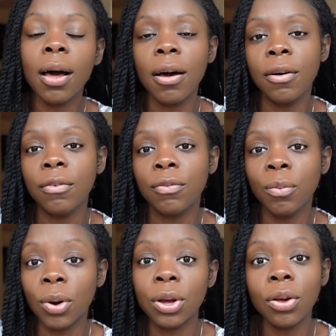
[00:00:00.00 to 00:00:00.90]

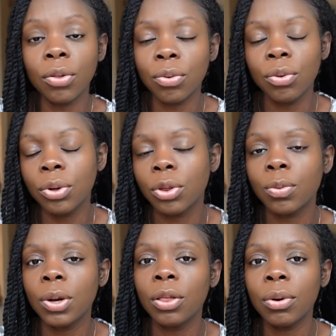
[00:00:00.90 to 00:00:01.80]
of working through those
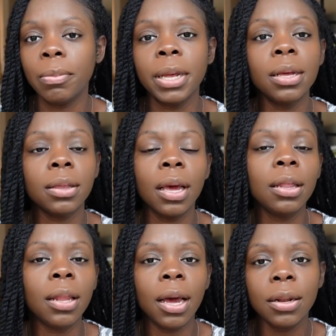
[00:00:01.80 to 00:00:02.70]
23 minutes
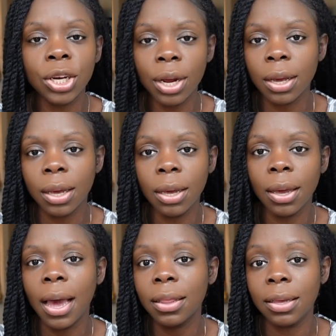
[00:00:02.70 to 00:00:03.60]
and then
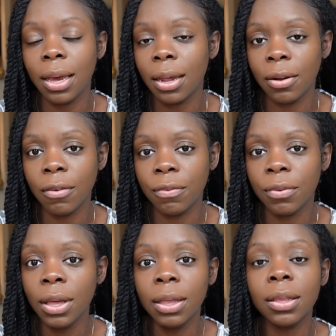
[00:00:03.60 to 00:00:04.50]
checking at the end of
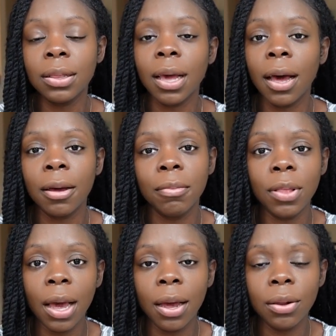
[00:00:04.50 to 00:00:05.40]
the time
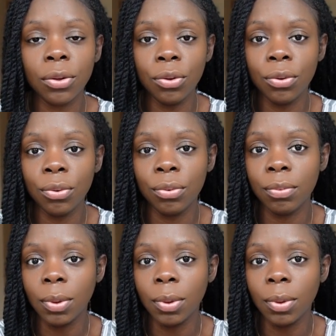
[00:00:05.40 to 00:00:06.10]
that you